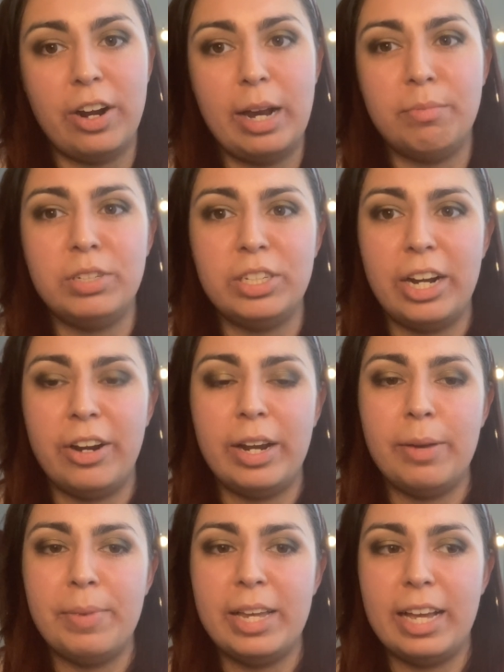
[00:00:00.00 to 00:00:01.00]
I'm
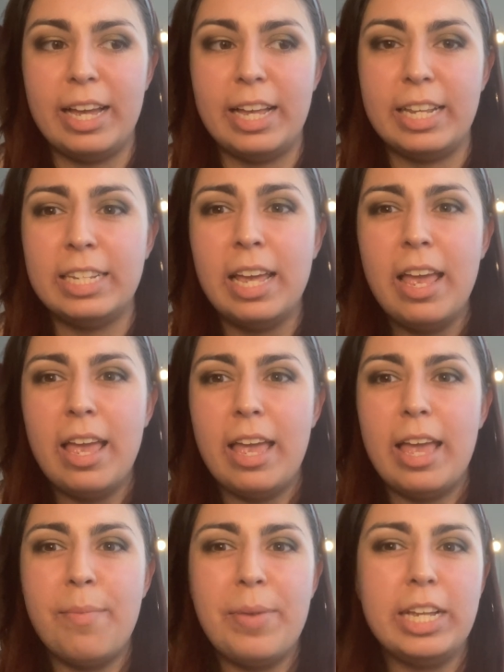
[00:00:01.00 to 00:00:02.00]
sharing because
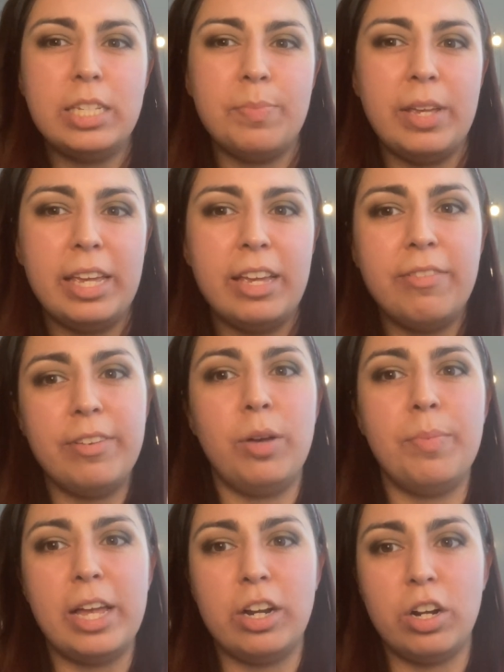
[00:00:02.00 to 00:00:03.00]
it makes me feel
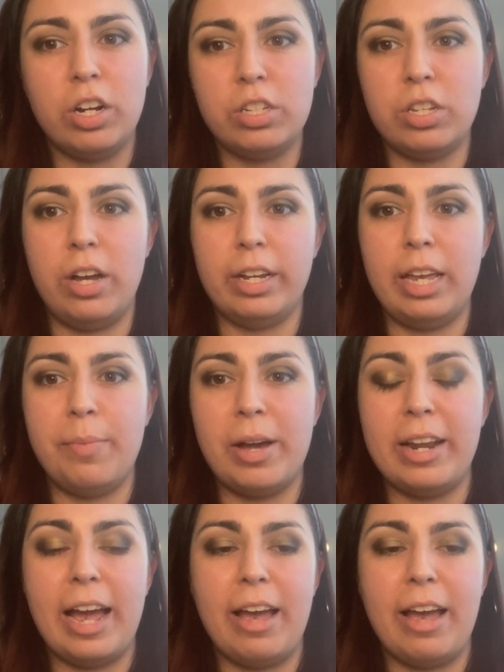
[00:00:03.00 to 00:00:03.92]
better talking about it.